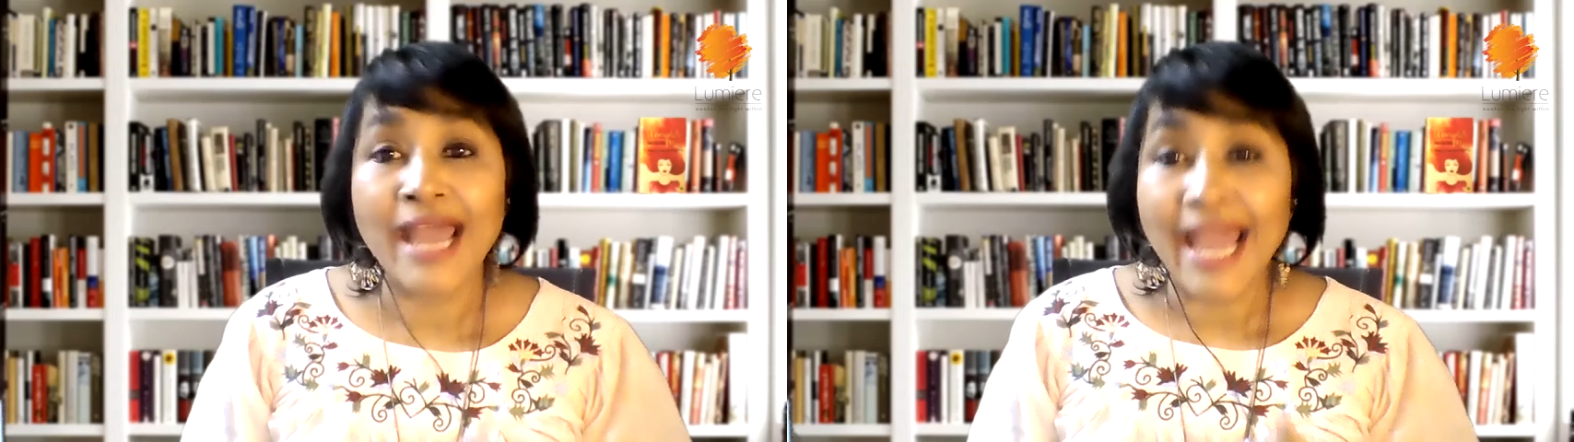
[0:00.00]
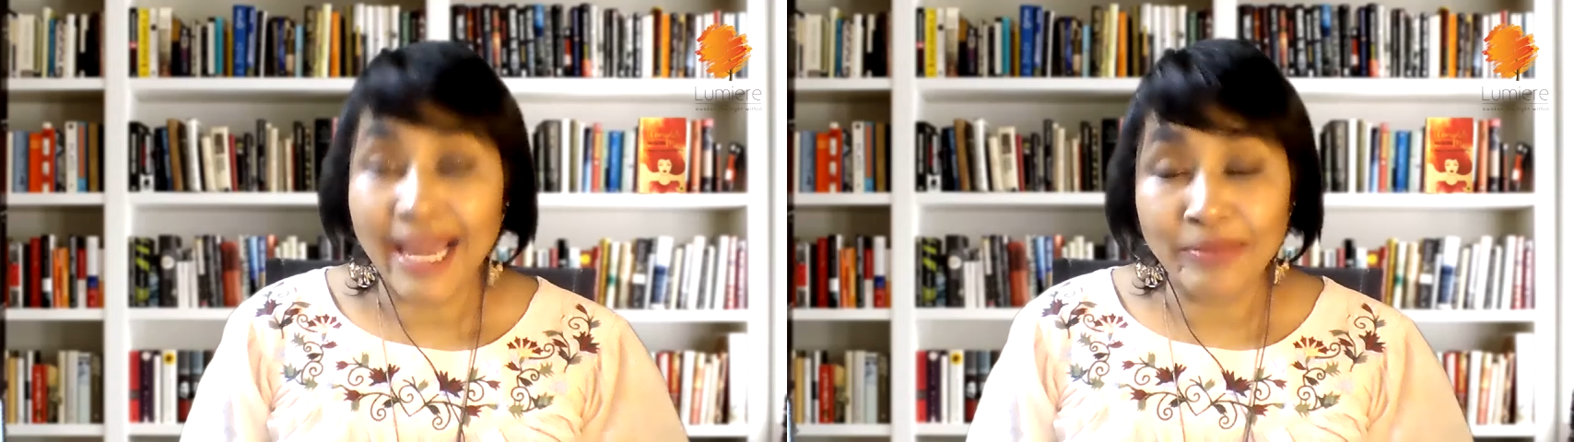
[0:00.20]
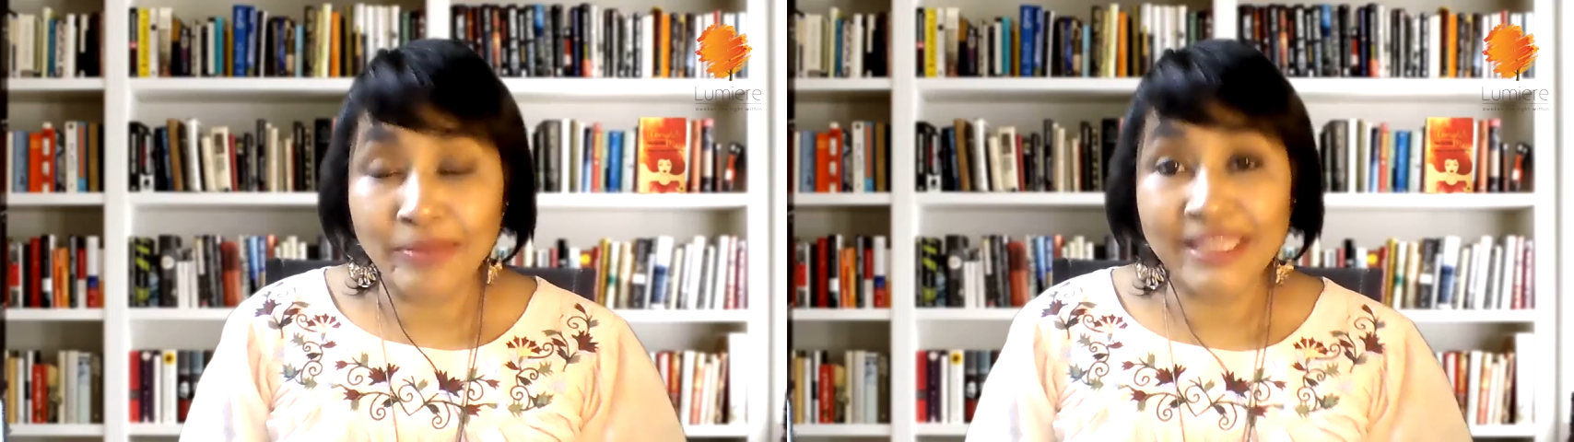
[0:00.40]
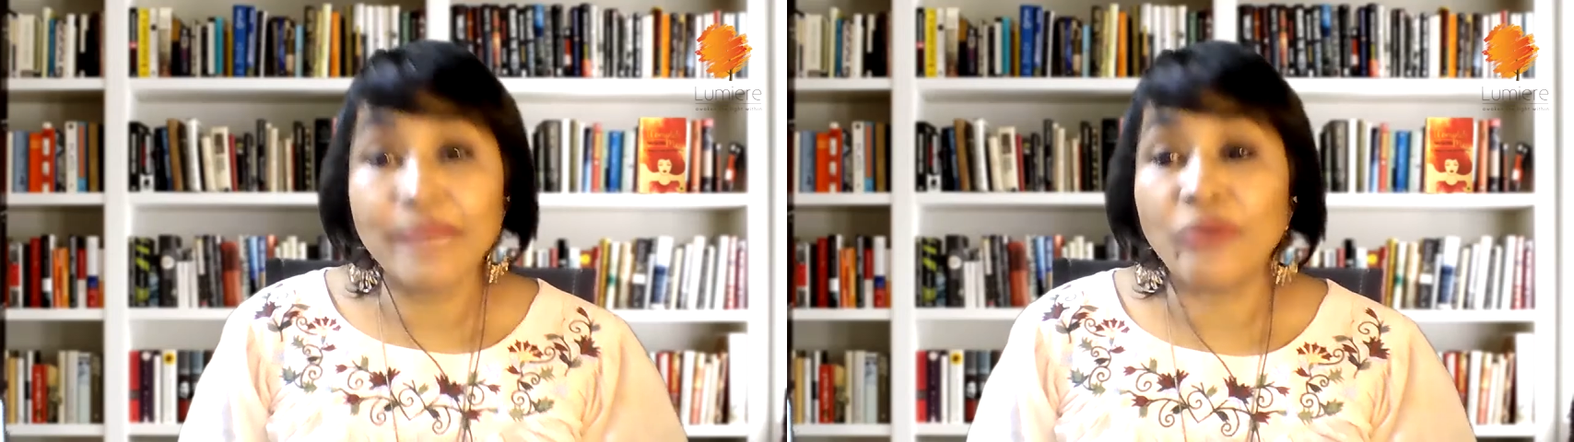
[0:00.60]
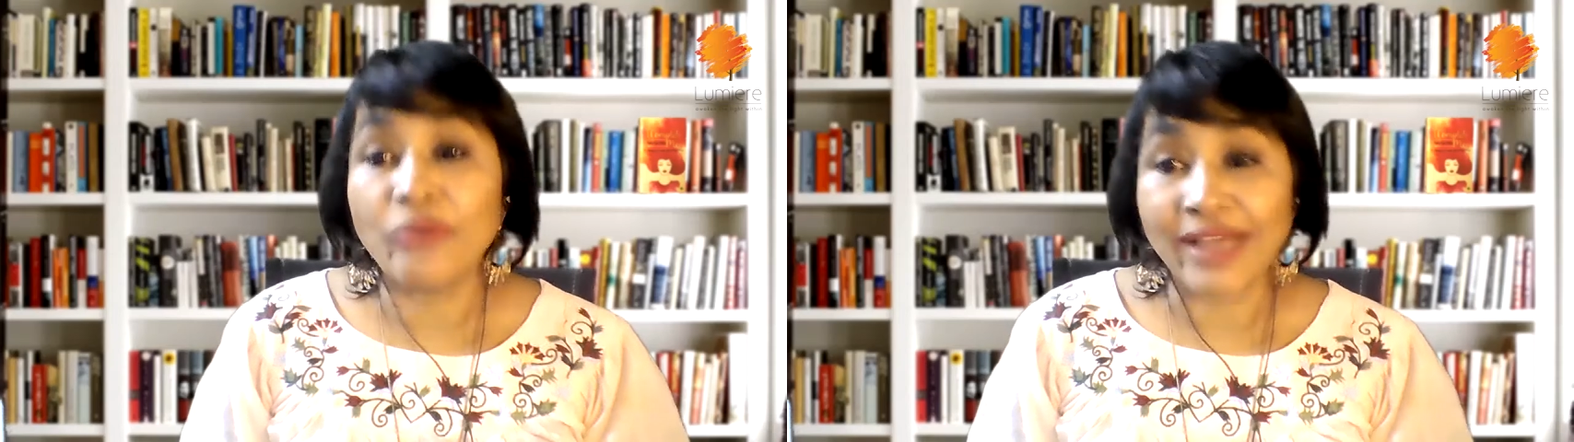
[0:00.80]
helping
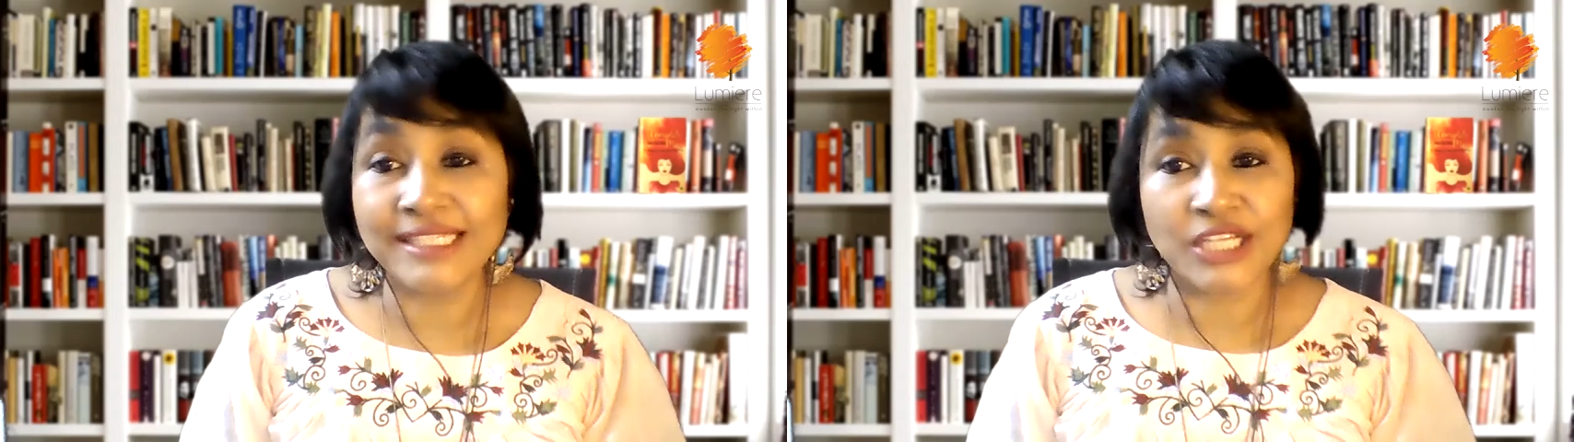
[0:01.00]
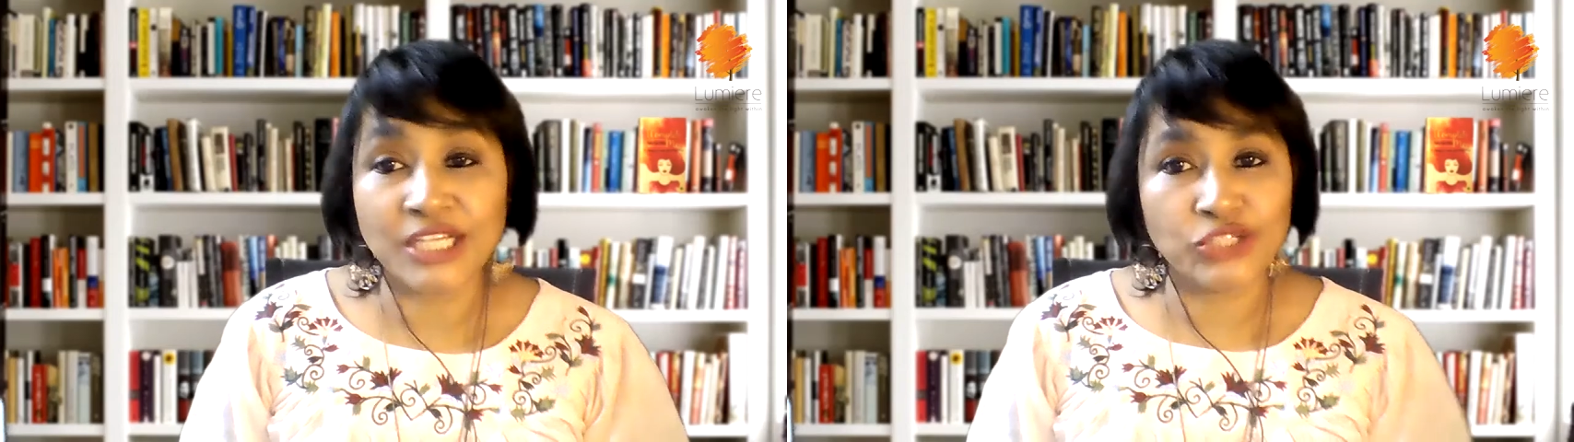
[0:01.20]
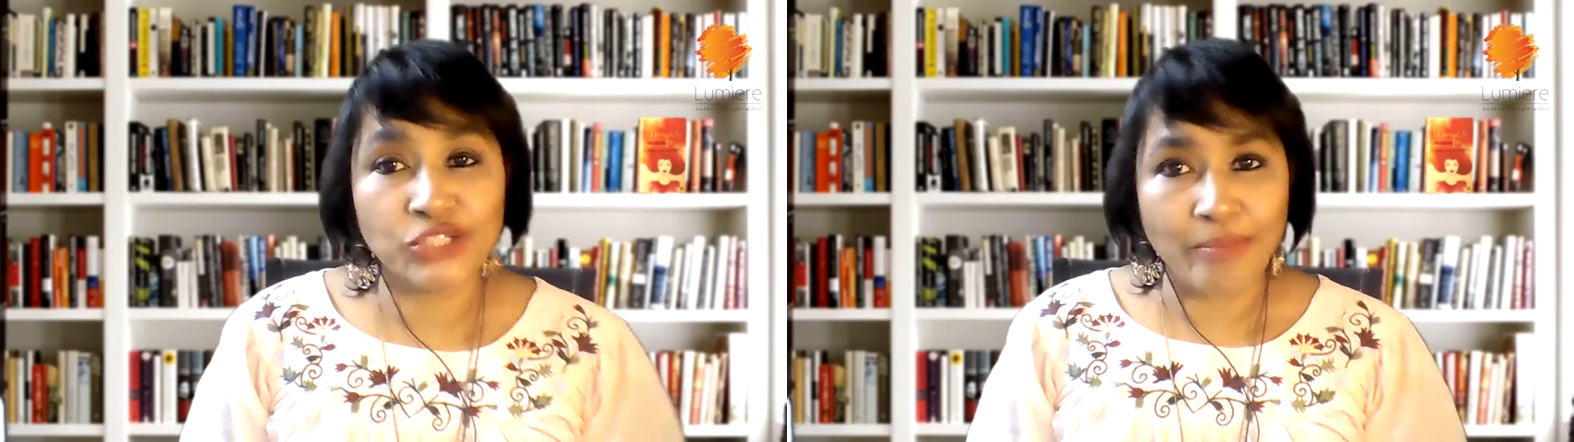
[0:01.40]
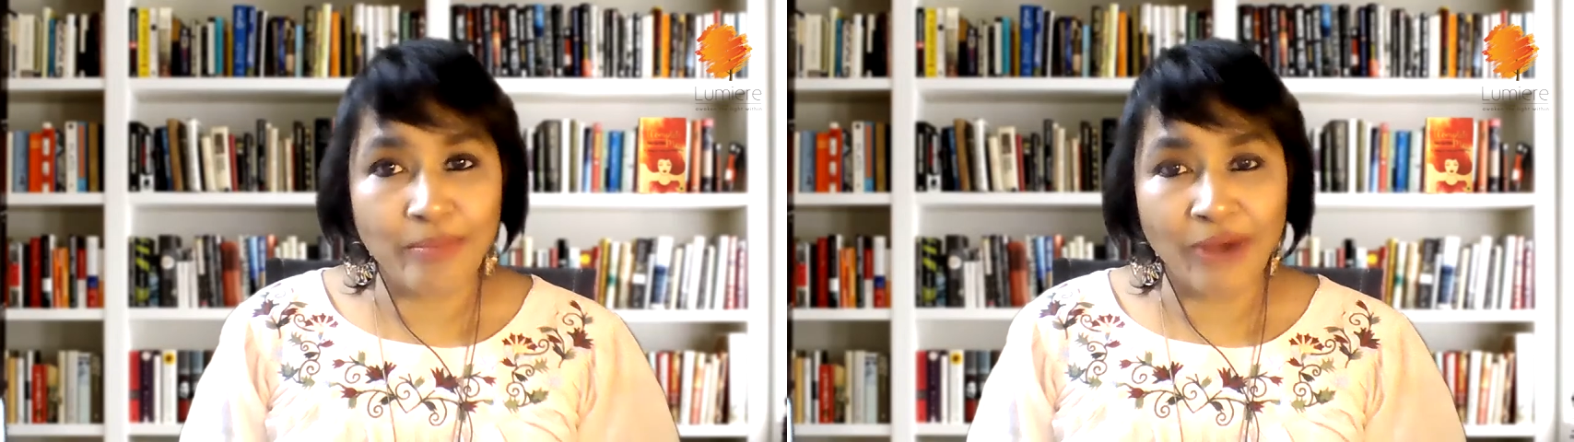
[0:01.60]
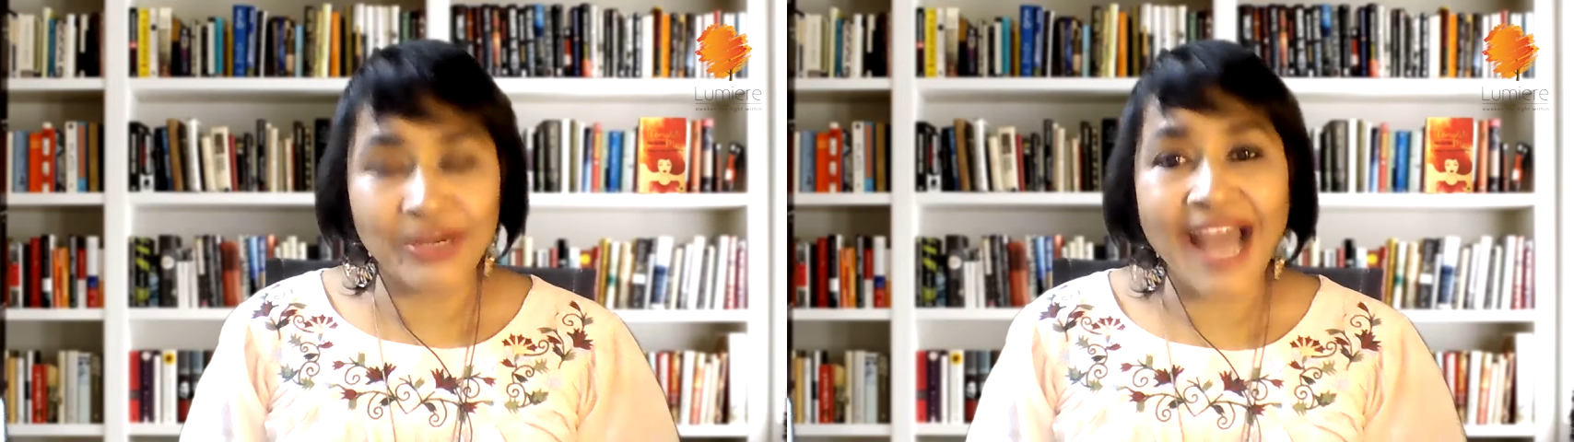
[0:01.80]
them rise into their
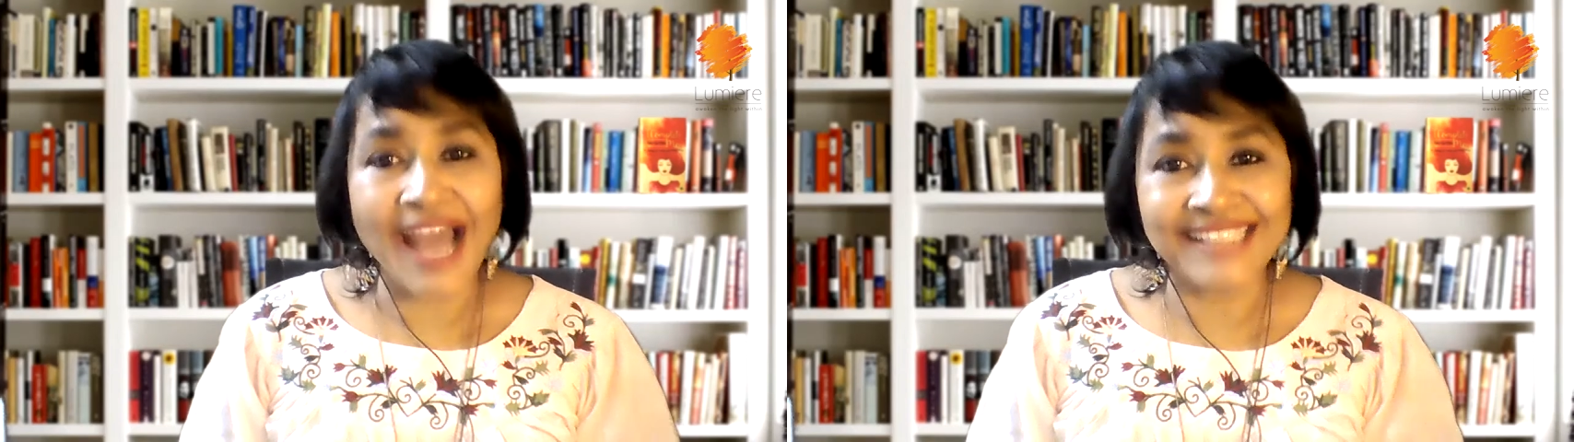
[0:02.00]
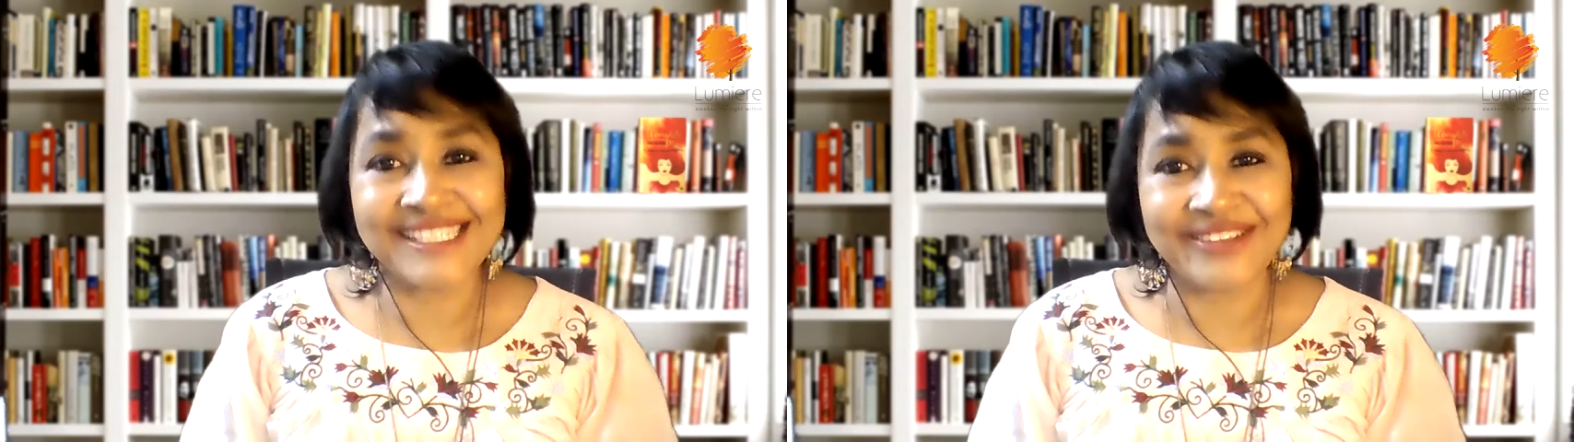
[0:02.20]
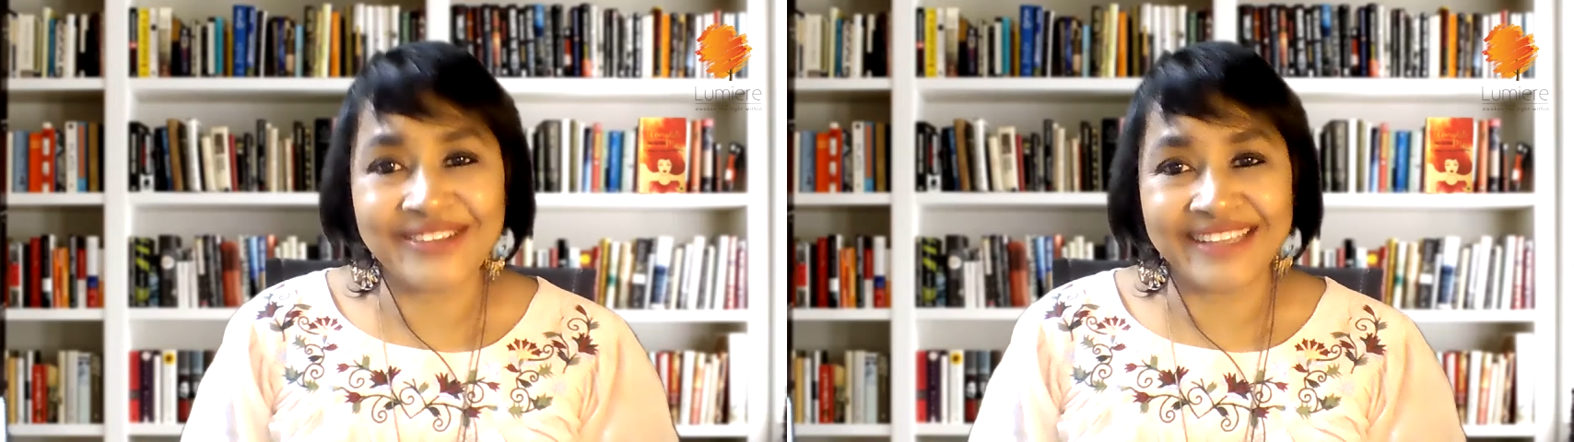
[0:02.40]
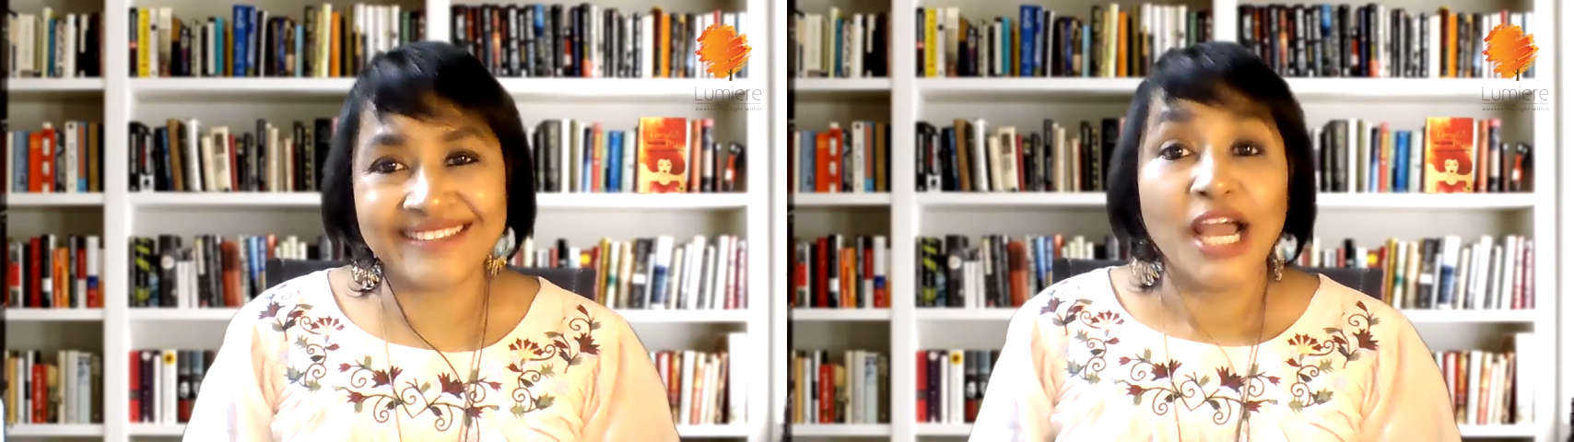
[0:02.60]
power and strength.